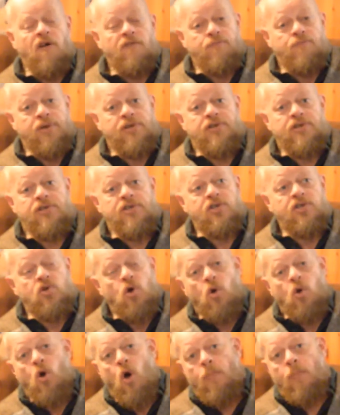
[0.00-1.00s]
businesses or
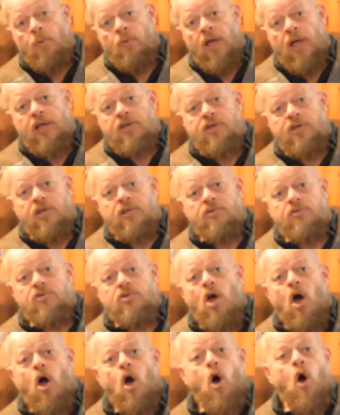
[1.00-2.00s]

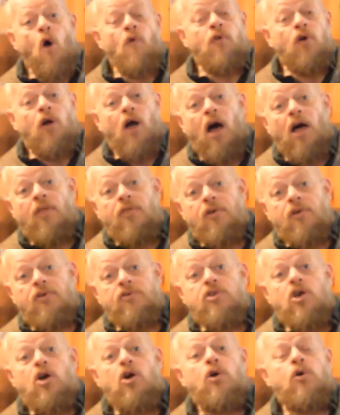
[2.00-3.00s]
corporations over others